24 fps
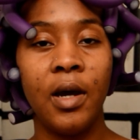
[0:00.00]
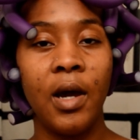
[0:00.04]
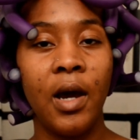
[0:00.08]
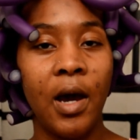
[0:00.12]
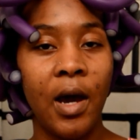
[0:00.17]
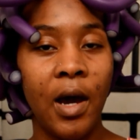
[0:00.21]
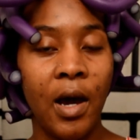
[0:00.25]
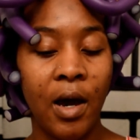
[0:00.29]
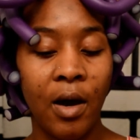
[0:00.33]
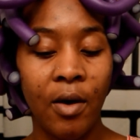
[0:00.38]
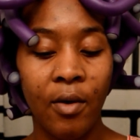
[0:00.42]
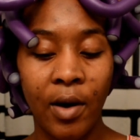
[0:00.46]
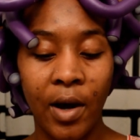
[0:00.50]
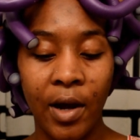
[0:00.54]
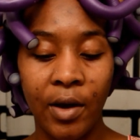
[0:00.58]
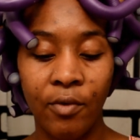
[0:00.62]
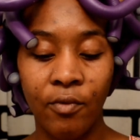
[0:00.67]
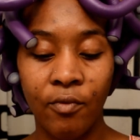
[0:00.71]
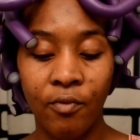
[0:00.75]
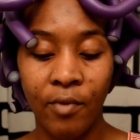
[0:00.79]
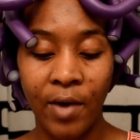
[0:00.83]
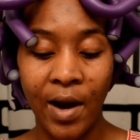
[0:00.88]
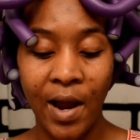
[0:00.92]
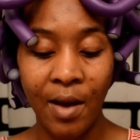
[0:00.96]
how I
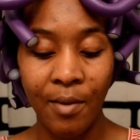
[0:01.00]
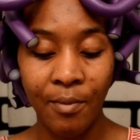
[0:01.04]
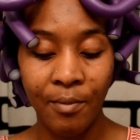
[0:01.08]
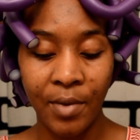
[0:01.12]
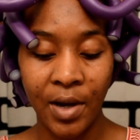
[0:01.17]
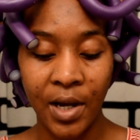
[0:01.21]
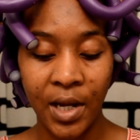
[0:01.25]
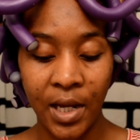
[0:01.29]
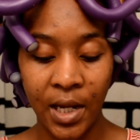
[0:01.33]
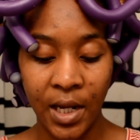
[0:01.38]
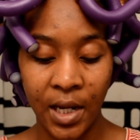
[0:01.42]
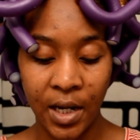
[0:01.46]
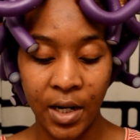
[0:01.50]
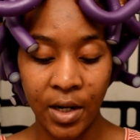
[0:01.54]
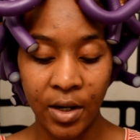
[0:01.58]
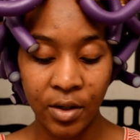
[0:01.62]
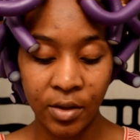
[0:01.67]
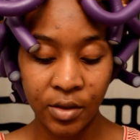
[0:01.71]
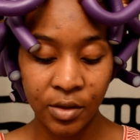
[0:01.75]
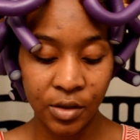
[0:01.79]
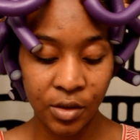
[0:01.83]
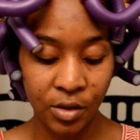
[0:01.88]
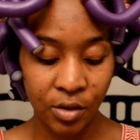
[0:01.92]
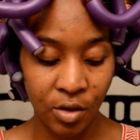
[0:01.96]
wrap my
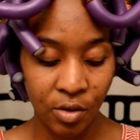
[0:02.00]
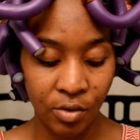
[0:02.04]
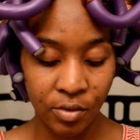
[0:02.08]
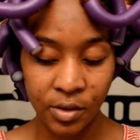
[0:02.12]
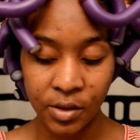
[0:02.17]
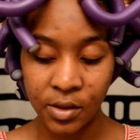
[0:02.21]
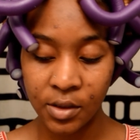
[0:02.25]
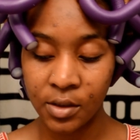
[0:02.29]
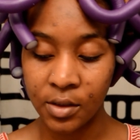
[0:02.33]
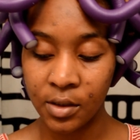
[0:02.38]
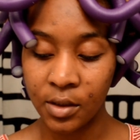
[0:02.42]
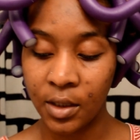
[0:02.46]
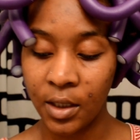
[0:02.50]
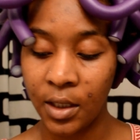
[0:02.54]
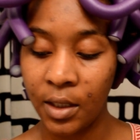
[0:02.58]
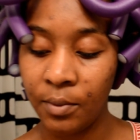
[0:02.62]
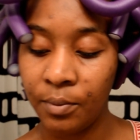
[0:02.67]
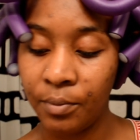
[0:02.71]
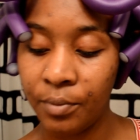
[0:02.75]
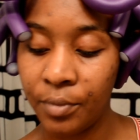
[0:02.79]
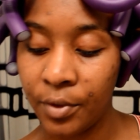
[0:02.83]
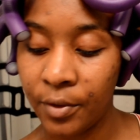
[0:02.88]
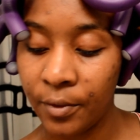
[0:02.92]
hair to go to sleep.